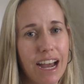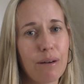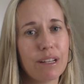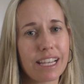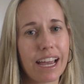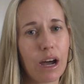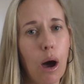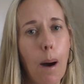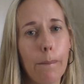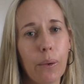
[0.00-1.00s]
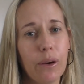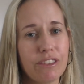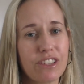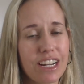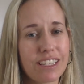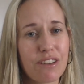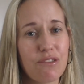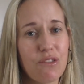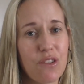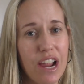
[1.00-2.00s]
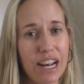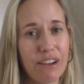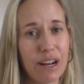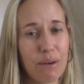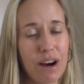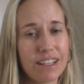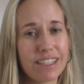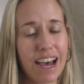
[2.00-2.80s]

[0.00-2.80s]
I was like a ball of stress. I really, really was.